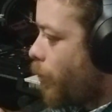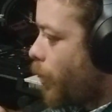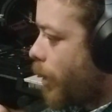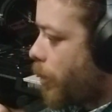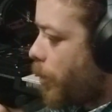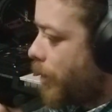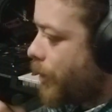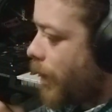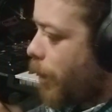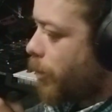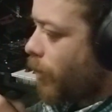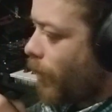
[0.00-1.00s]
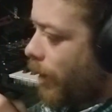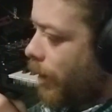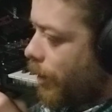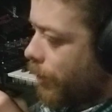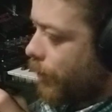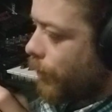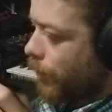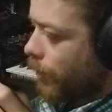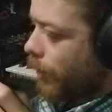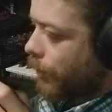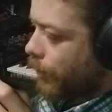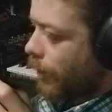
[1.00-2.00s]
when I'm in my samples, if I hit
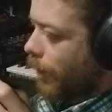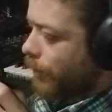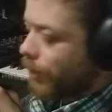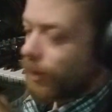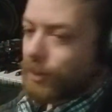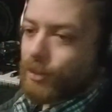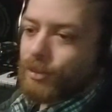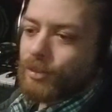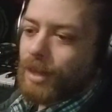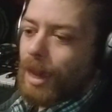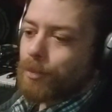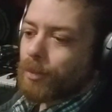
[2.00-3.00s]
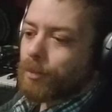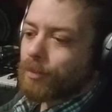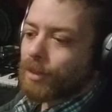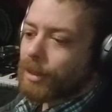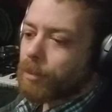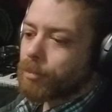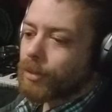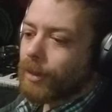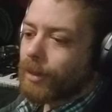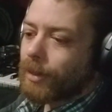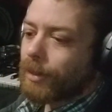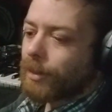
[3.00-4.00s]
slice, I could just tap them and hit
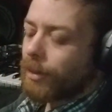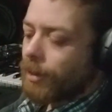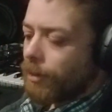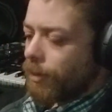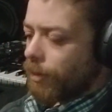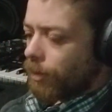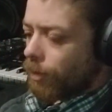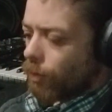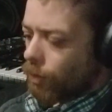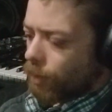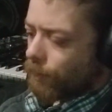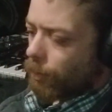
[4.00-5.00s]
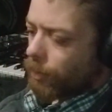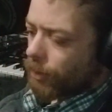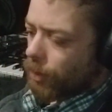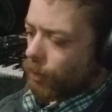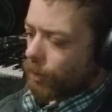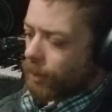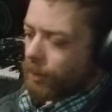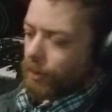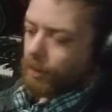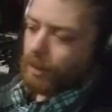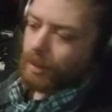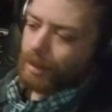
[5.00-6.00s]
play. Or if I want to go
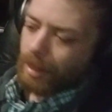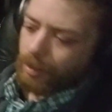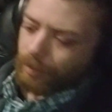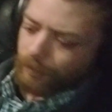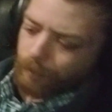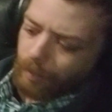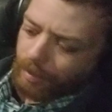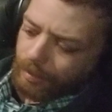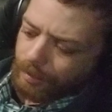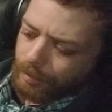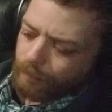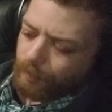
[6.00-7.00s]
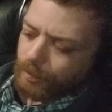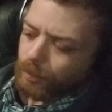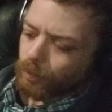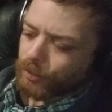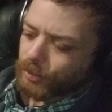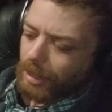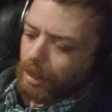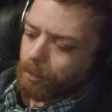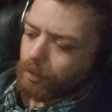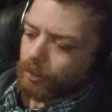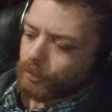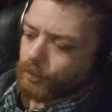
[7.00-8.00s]
in and out of my individual
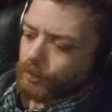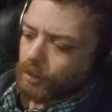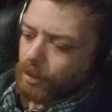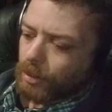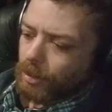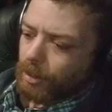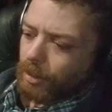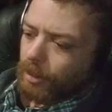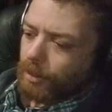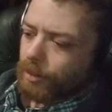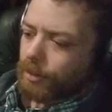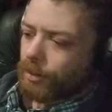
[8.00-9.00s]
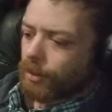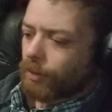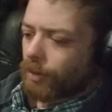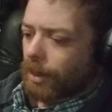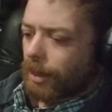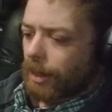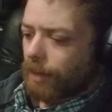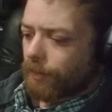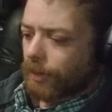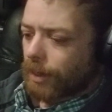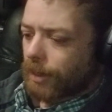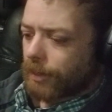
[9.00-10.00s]
samples, I
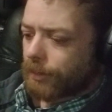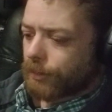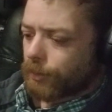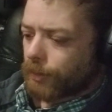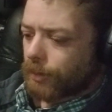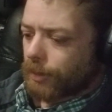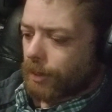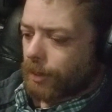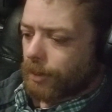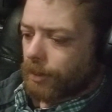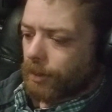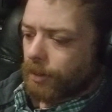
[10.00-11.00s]
haven't got into it yet,